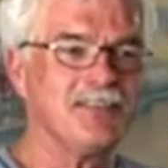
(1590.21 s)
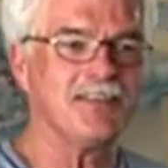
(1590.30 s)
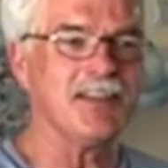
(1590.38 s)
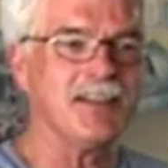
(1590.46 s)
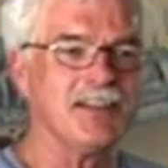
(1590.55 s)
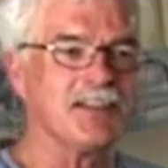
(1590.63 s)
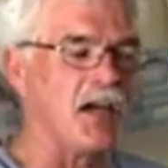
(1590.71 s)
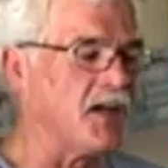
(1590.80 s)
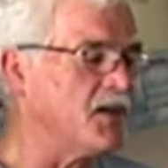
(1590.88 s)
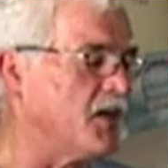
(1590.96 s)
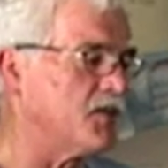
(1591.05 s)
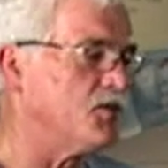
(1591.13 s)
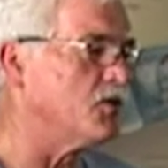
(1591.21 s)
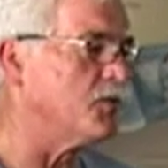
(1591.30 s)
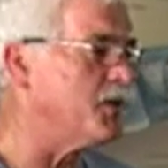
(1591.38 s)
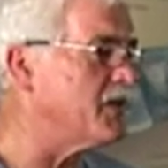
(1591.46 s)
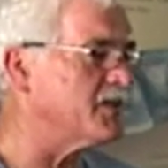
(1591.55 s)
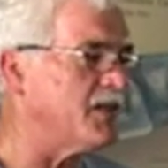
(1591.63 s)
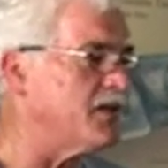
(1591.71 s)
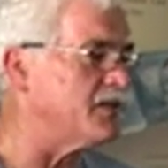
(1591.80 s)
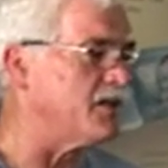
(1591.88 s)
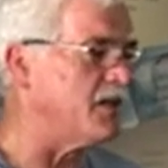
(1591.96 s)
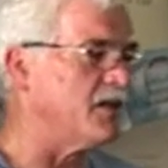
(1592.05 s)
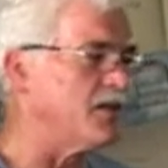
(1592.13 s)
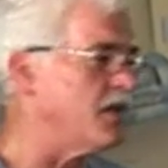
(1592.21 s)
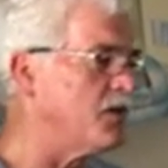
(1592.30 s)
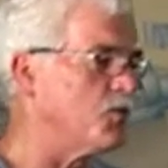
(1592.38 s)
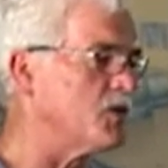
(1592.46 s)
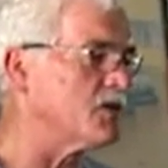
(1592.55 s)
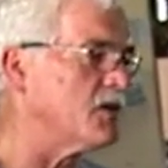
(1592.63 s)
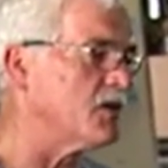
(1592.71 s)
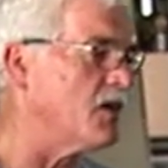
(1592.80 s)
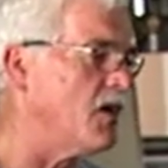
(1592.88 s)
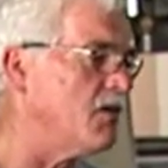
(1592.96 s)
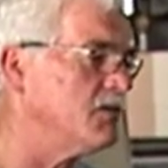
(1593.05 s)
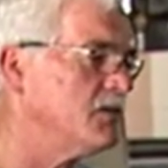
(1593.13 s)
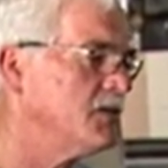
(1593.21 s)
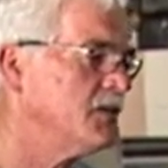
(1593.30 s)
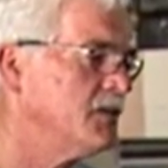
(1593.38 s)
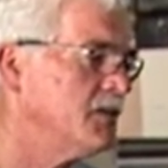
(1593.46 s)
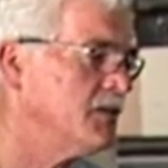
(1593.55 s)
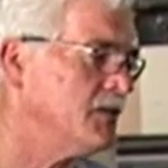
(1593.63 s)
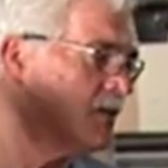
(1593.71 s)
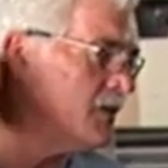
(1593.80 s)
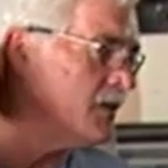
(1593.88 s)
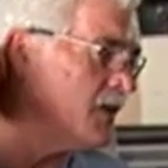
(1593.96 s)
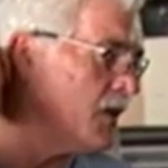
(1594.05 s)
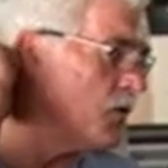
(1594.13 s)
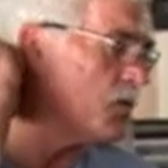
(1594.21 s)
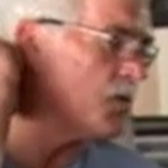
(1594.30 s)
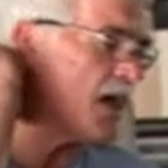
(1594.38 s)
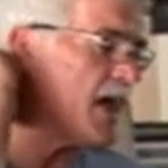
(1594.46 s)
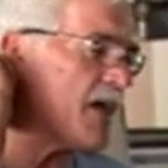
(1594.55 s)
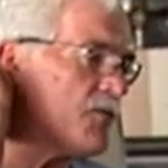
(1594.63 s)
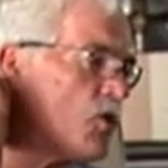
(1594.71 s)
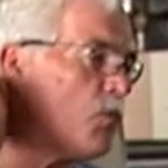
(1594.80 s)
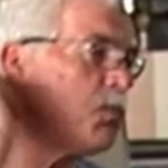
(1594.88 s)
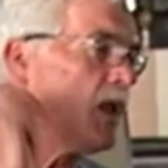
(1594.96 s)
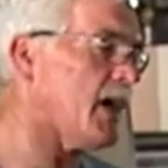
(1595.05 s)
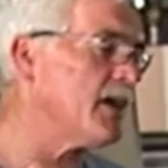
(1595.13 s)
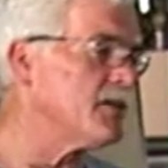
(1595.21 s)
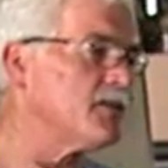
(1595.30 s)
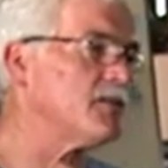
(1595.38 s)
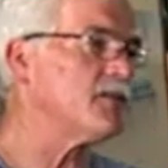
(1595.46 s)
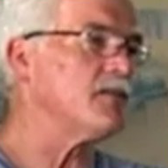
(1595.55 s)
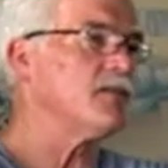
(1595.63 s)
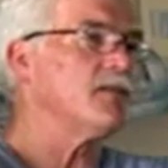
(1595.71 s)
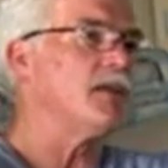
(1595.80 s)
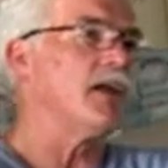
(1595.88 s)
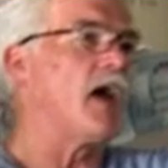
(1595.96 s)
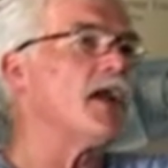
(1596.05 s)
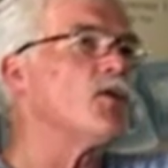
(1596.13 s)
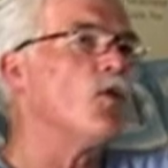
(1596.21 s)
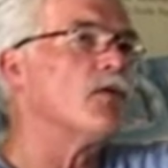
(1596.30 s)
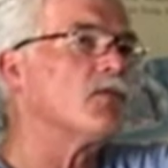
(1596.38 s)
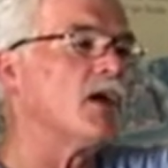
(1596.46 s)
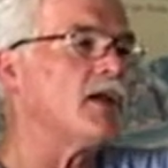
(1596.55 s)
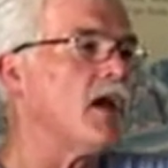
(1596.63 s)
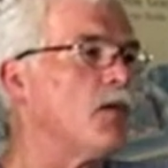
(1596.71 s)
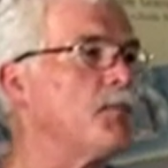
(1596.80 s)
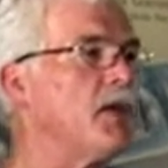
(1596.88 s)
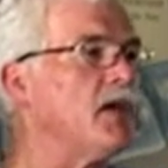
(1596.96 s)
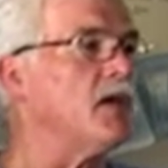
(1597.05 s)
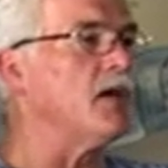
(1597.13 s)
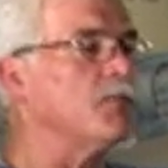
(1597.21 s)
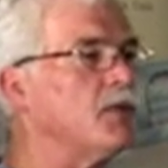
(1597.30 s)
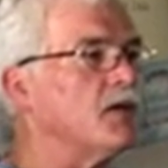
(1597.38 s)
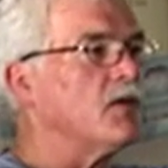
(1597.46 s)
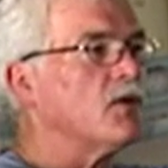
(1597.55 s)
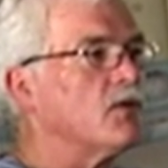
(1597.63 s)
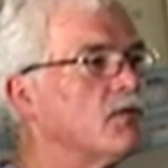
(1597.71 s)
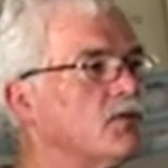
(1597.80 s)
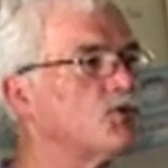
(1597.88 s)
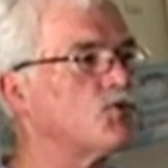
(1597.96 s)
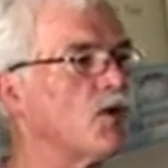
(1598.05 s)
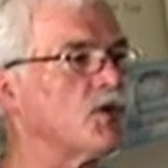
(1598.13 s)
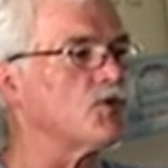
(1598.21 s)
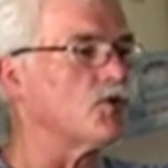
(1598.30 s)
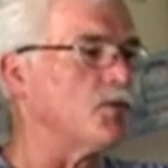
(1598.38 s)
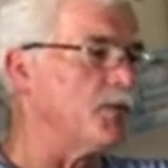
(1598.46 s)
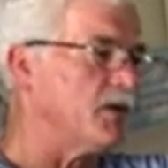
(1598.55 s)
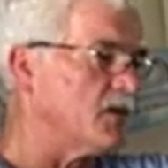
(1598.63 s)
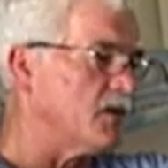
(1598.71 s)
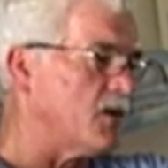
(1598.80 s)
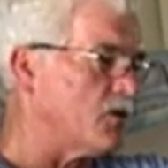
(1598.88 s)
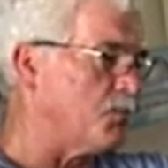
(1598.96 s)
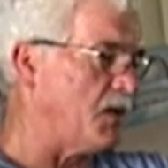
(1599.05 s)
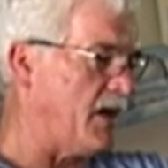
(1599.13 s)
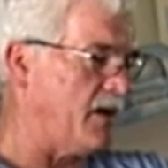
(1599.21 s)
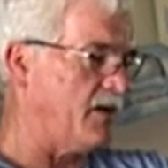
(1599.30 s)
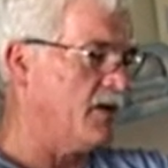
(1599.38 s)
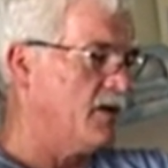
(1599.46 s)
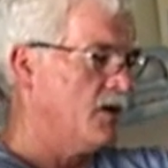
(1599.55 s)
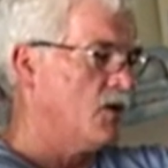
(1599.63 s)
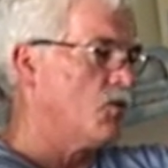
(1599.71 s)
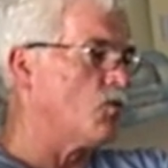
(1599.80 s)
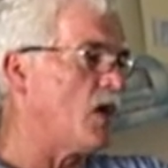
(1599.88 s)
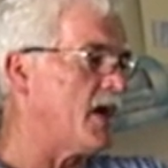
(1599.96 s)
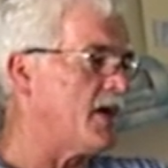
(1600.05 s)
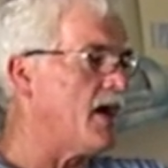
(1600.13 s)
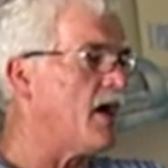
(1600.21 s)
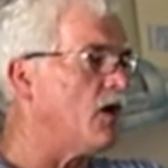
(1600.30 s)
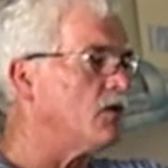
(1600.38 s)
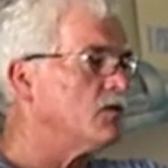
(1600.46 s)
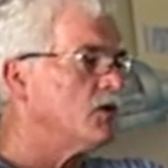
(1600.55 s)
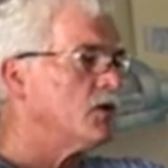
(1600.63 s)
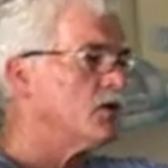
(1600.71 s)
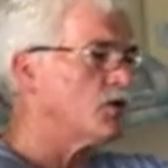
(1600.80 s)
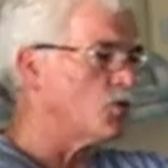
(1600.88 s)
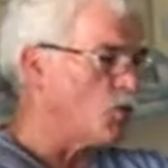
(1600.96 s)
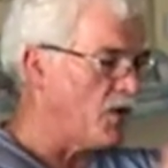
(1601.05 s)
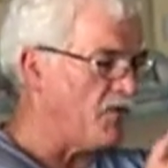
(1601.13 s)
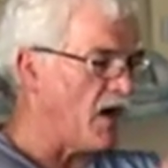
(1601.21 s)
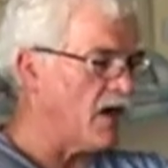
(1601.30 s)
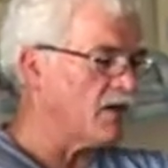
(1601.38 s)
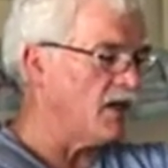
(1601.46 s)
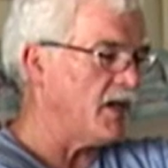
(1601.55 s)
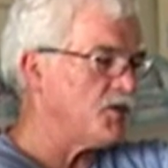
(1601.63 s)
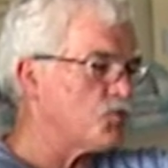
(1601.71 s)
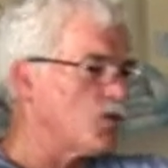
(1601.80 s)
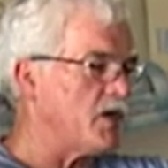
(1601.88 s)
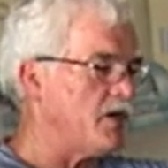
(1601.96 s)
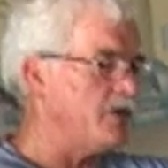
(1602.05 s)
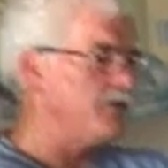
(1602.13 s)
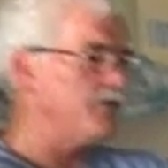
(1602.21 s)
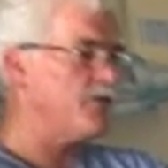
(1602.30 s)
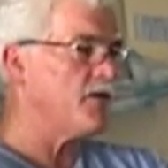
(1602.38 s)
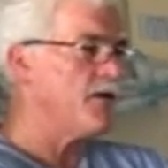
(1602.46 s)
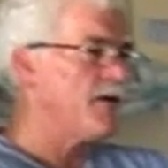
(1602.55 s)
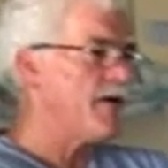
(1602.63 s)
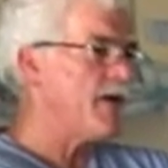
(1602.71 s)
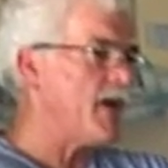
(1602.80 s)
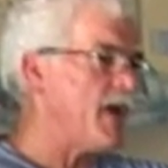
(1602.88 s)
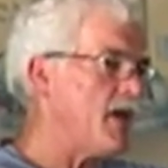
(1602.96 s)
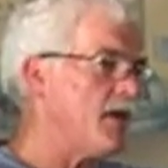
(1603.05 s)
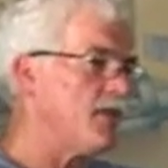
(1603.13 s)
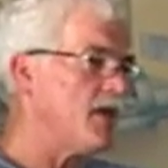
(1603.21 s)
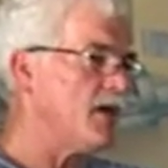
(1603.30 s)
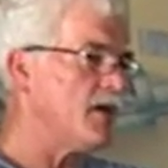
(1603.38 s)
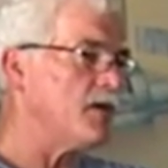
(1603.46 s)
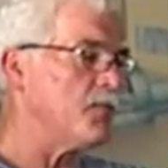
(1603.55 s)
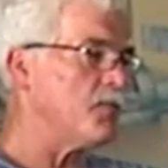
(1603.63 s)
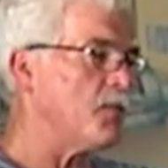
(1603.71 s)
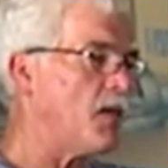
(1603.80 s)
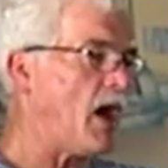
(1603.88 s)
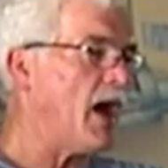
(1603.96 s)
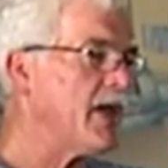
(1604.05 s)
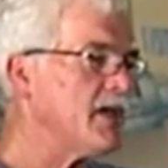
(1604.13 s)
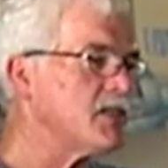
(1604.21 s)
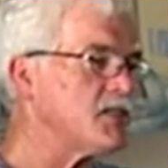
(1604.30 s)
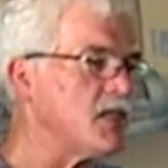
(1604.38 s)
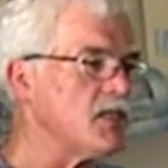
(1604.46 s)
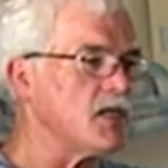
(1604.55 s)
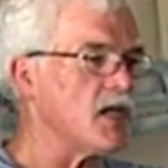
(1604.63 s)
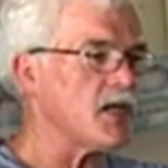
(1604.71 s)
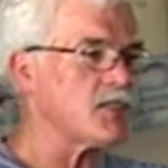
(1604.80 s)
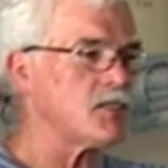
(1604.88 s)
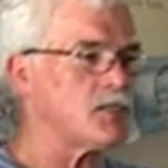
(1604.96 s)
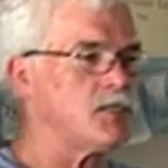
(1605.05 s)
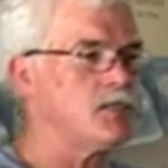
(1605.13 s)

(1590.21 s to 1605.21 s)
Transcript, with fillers: they decided not to do it because he could see it that it wasn't going to go." They have no plans that I know of right now. PNM and their structure to build another plant right now. They're going to revitalize Reeves, and then I could see in the next